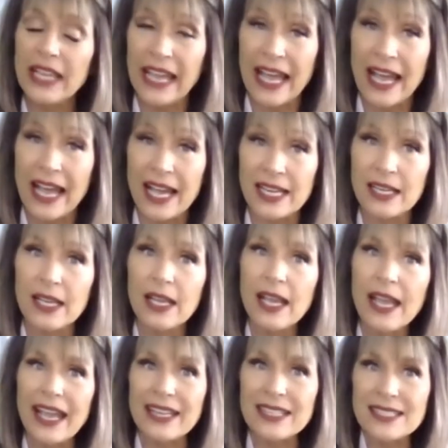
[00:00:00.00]
at
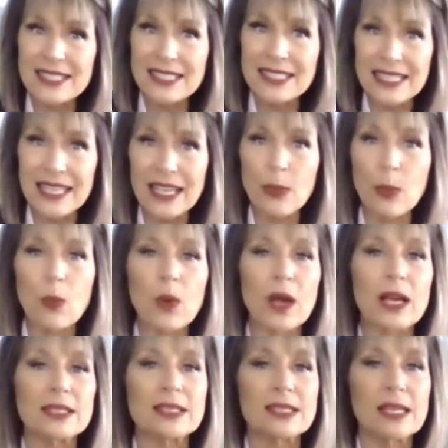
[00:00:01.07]
and see
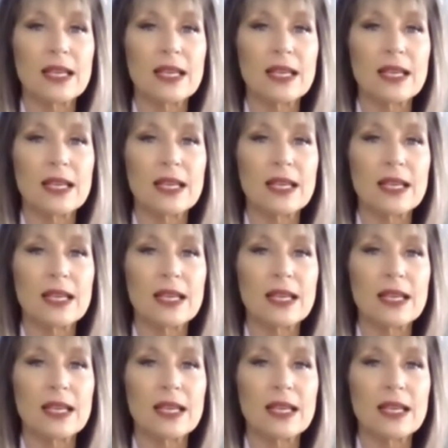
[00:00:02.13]
what,